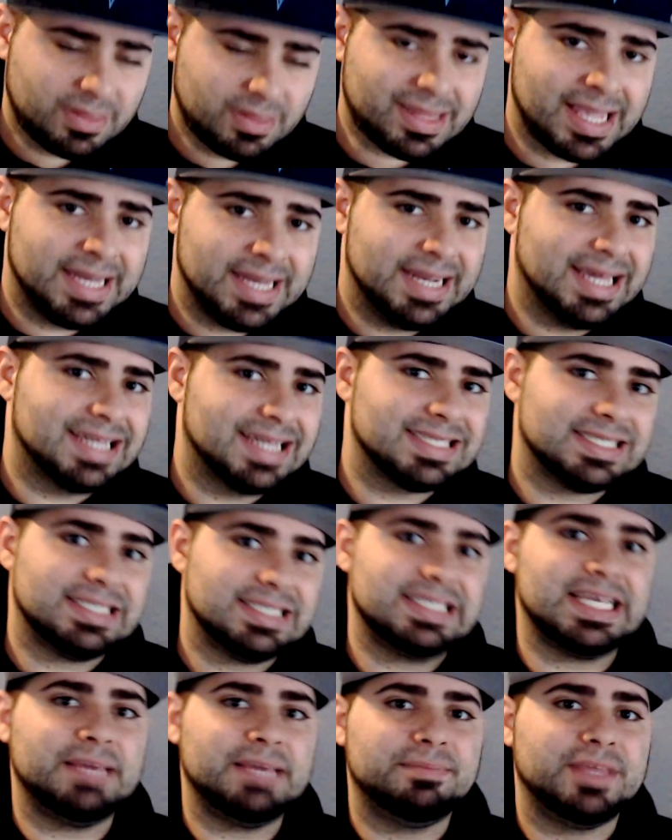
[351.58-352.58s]
And again, it's the
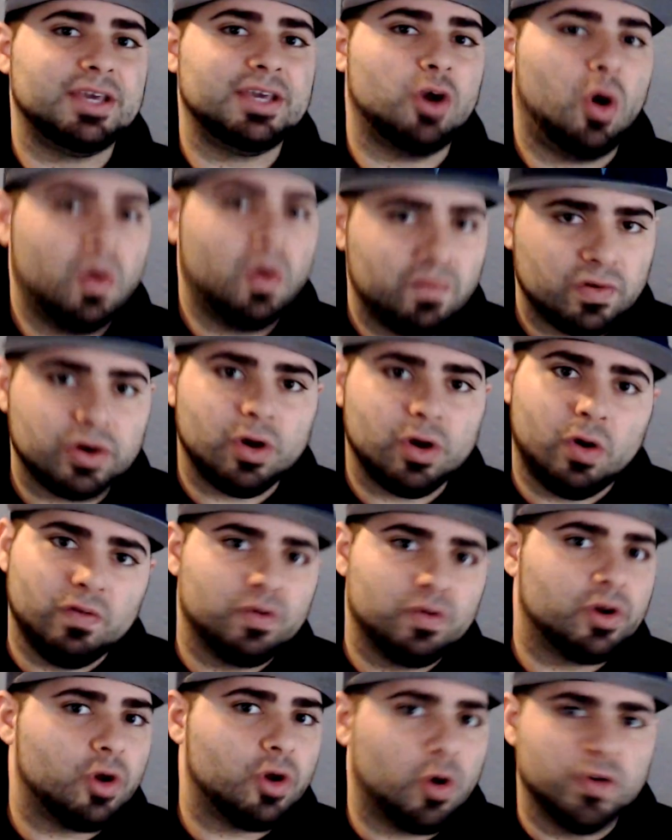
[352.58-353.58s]
same thing over and
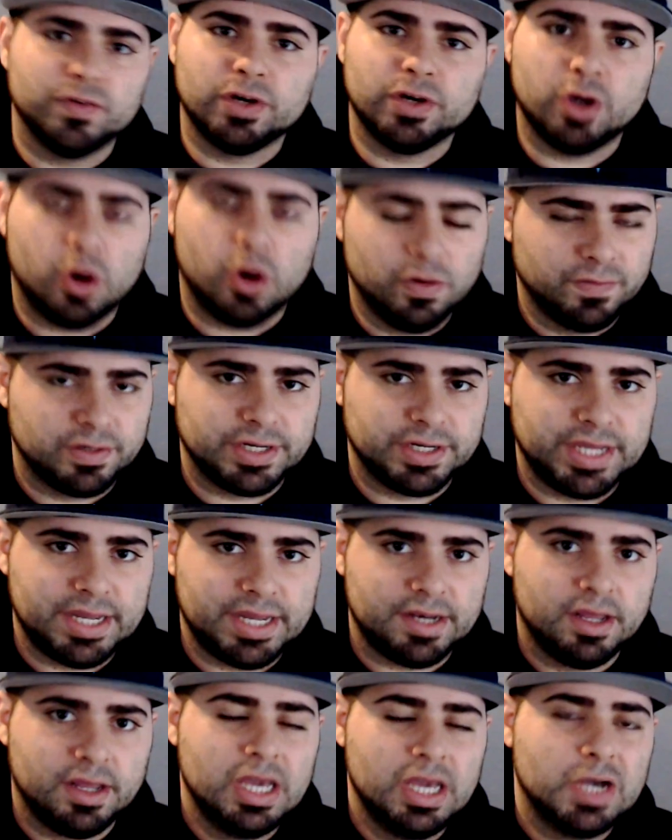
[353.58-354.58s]
over and over and over
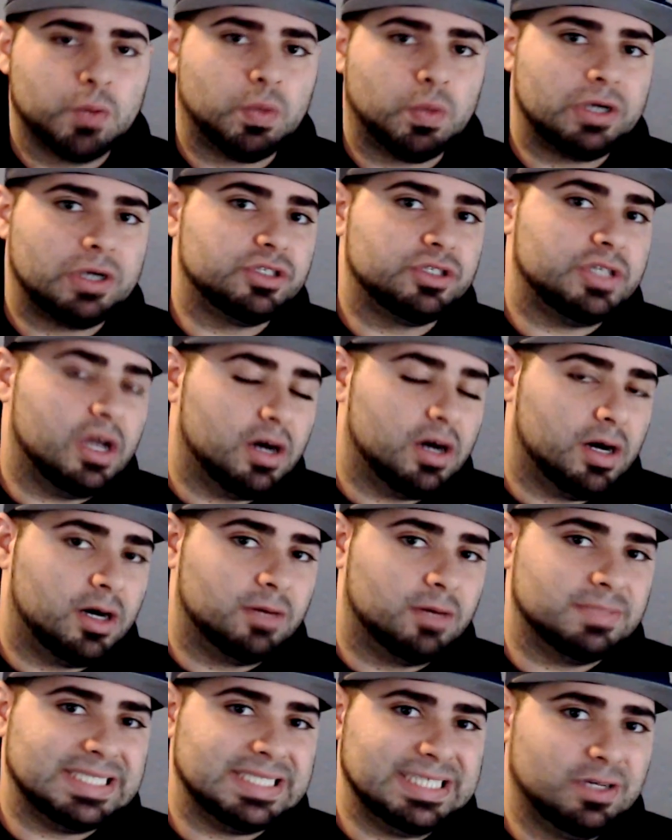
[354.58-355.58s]
again. While
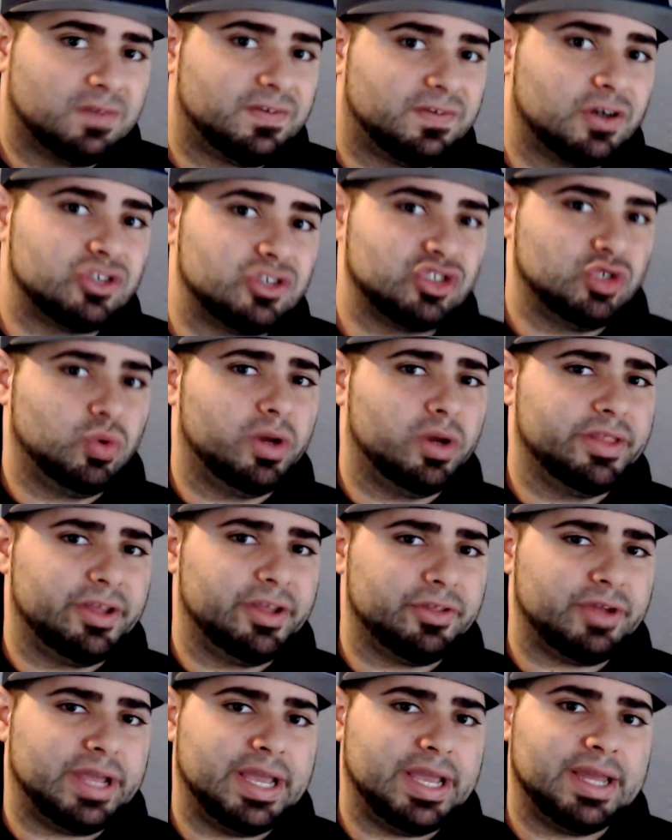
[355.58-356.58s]
um, Xenoverse 2, on the
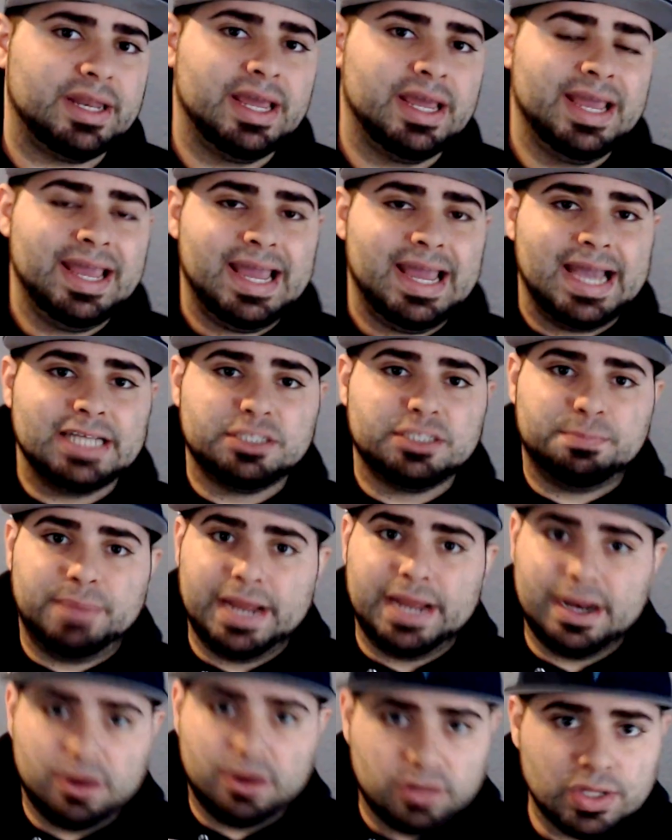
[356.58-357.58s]
other hand, has
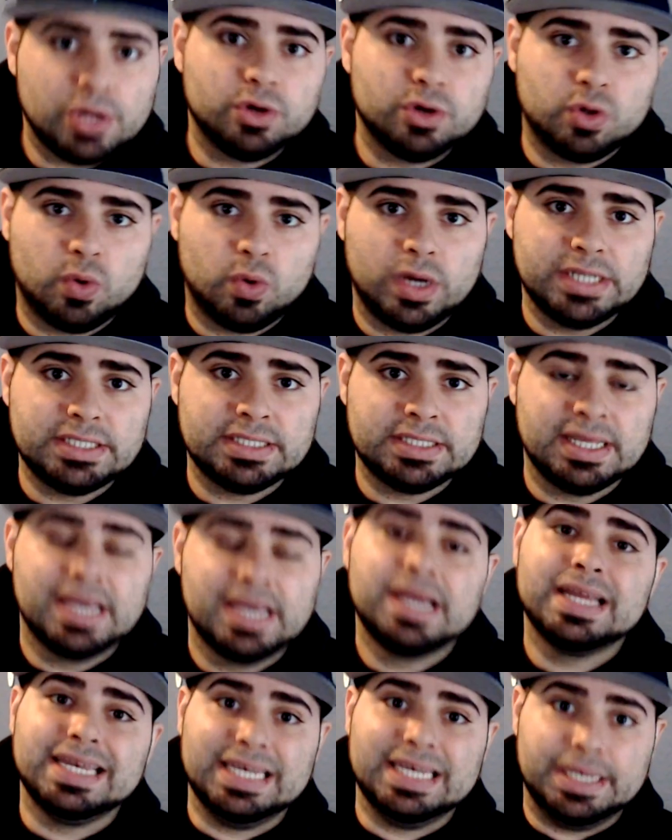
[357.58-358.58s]
parallel quests,
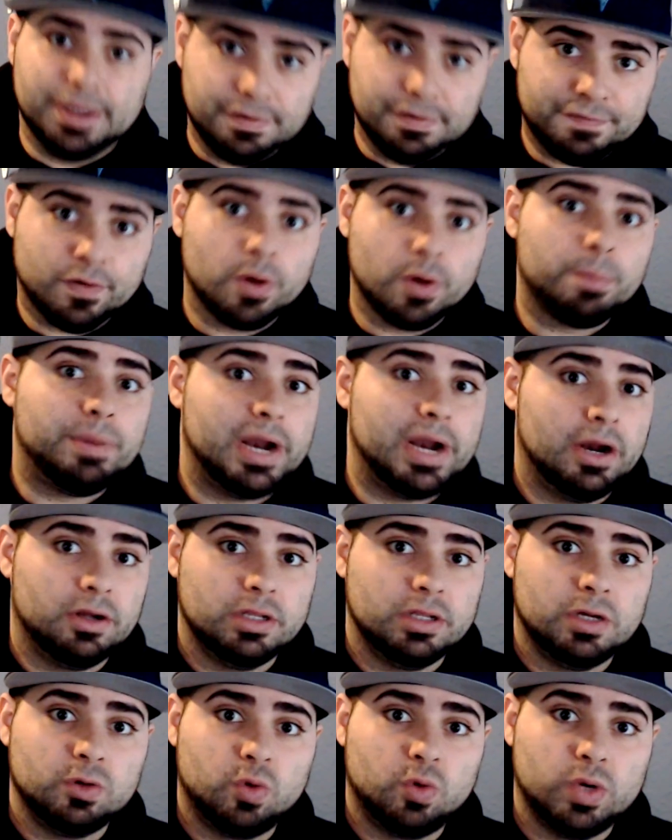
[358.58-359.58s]
different
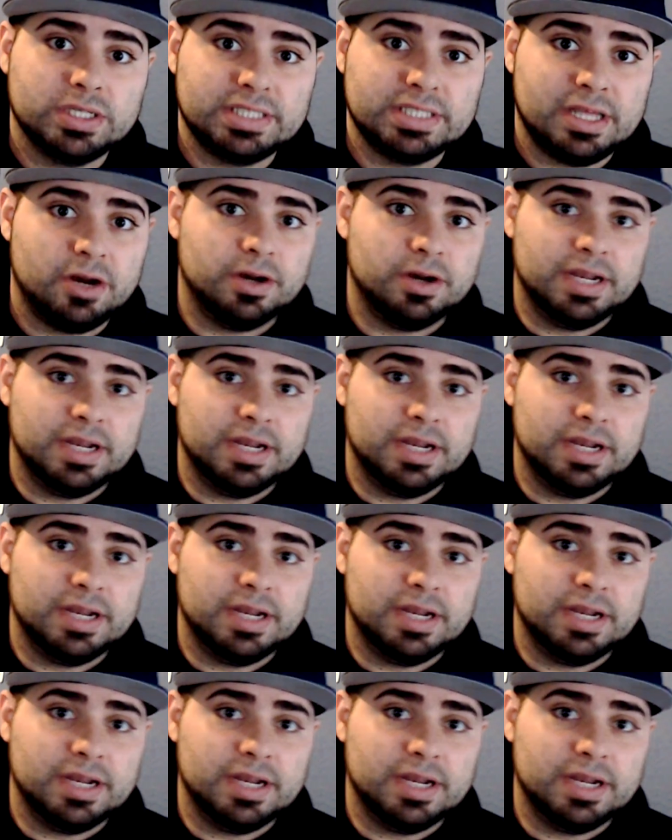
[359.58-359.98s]
parallel quests that are